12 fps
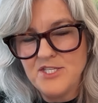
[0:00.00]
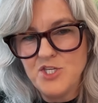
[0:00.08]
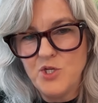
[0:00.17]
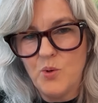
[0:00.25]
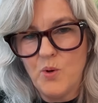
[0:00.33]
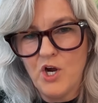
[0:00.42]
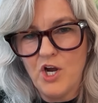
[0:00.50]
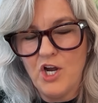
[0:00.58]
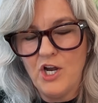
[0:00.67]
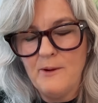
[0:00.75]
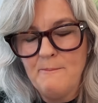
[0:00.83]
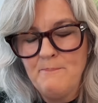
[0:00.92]
that's
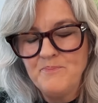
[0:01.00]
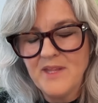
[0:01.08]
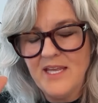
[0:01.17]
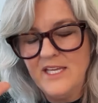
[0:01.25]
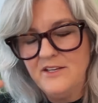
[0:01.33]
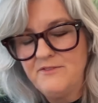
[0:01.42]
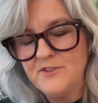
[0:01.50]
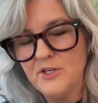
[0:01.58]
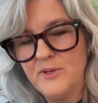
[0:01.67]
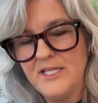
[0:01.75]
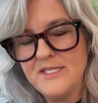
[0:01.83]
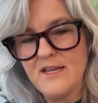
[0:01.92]
your
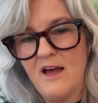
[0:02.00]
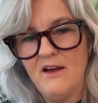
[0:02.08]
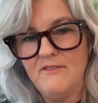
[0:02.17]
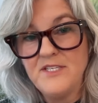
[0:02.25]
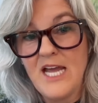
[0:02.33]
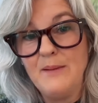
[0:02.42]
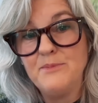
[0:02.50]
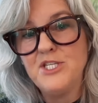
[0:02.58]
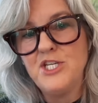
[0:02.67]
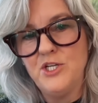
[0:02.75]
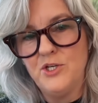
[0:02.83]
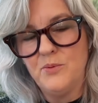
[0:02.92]
influence of
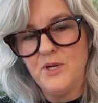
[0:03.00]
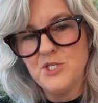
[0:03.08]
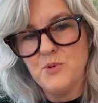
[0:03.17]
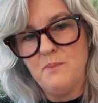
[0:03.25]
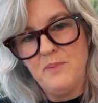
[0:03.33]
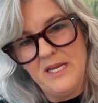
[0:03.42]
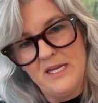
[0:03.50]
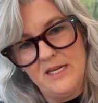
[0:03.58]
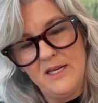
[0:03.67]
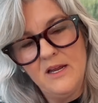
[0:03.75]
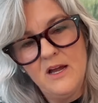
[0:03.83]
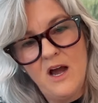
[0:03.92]
type two, which
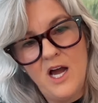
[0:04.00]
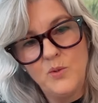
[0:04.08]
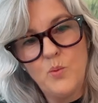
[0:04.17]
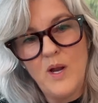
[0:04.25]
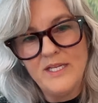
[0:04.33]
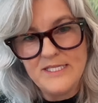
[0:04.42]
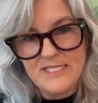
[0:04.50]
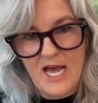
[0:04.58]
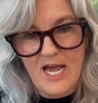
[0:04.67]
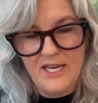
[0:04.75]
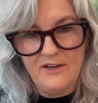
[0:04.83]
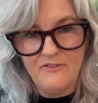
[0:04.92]
would be on
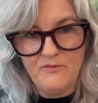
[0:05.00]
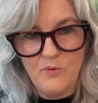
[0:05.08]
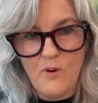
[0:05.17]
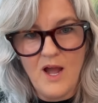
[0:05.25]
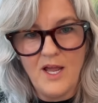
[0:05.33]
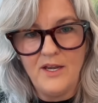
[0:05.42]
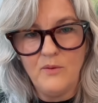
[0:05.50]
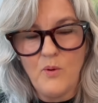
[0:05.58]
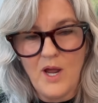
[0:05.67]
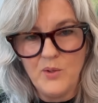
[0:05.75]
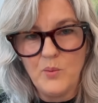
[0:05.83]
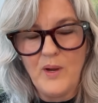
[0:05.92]
one side of
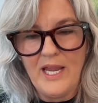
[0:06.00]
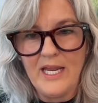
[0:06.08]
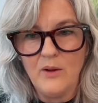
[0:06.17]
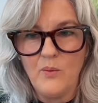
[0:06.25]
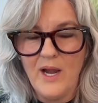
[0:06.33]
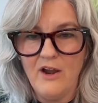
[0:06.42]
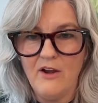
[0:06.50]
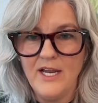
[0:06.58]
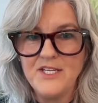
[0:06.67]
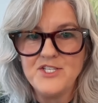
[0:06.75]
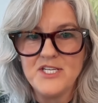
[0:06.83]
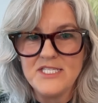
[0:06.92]
one one wing,
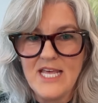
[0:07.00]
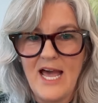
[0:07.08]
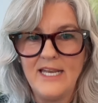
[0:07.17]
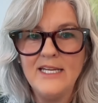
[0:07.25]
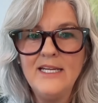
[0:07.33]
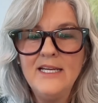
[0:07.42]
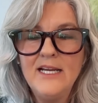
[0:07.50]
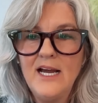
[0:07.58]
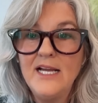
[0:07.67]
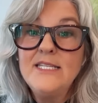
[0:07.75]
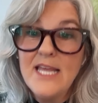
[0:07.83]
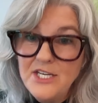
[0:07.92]
where it's just that
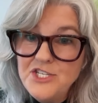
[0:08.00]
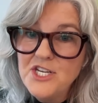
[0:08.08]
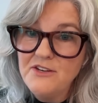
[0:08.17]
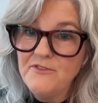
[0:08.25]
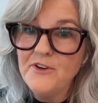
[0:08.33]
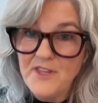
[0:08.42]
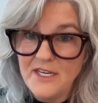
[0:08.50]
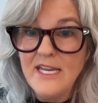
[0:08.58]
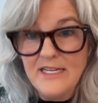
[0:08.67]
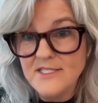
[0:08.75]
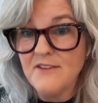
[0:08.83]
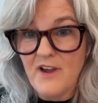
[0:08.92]
attention
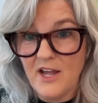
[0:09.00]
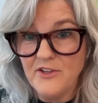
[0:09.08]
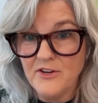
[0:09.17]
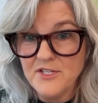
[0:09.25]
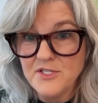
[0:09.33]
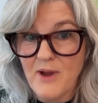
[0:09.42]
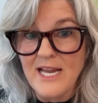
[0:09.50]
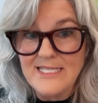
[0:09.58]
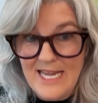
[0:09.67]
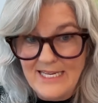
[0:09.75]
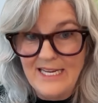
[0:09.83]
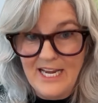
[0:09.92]
for the needs of
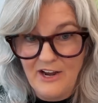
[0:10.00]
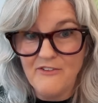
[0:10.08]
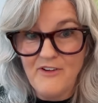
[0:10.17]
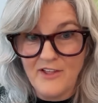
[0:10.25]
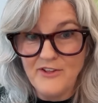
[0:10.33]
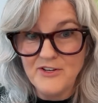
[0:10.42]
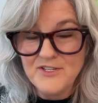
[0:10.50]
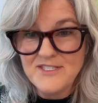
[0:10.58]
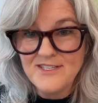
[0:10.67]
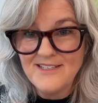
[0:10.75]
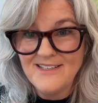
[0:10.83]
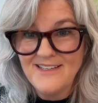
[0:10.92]
others, right? Taking care of
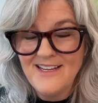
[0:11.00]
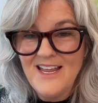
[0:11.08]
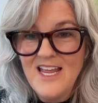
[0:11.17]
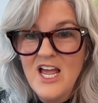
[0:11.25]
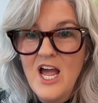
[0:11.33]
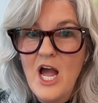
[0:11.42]
others.